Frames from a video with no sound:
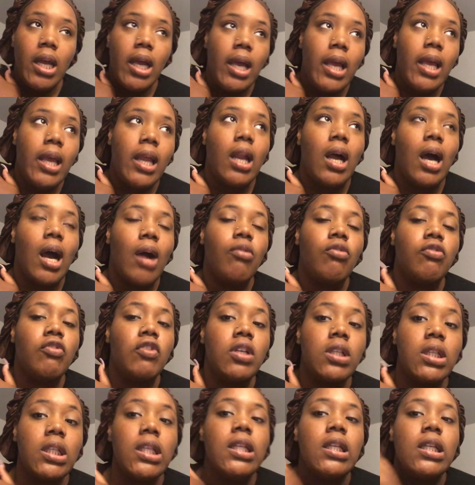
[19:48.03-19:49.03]
And I
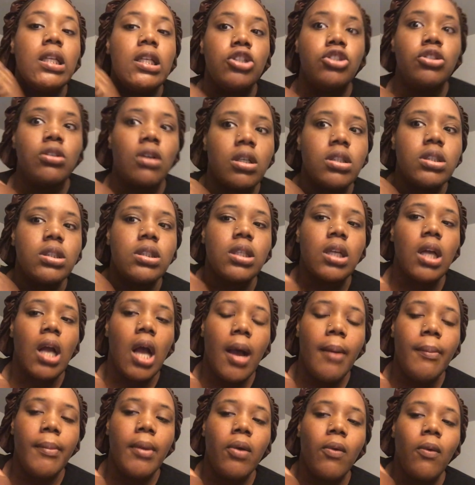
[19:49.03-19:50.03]
really need y'all to
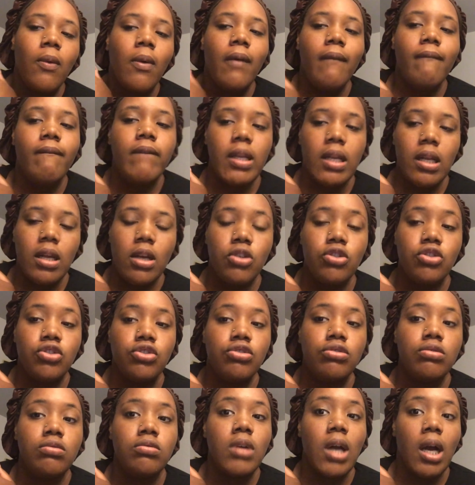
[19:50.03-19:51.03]
comment what videos
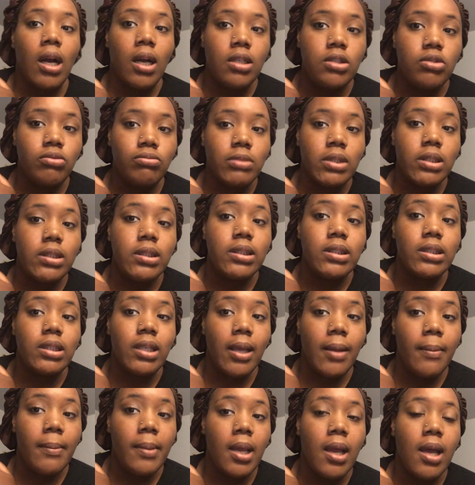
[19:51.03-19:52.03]
you guys want to
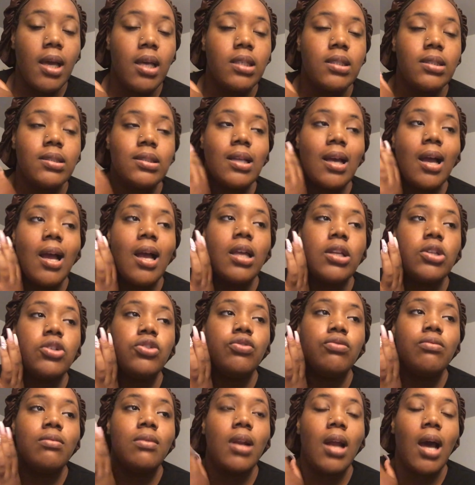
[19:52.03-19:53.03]
see because I
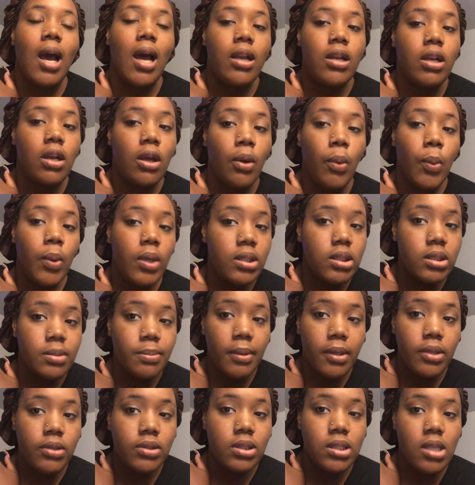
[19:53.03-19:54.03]
do not know what to
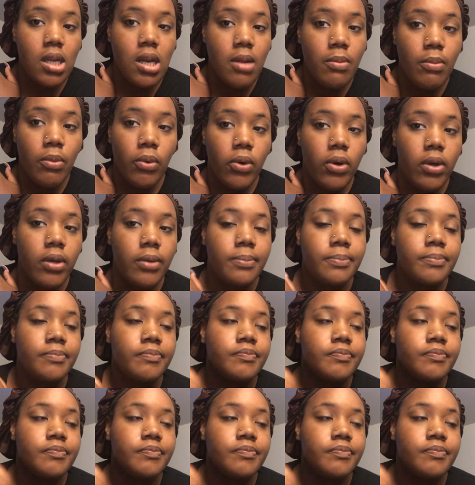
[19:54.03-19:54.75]
post anymore.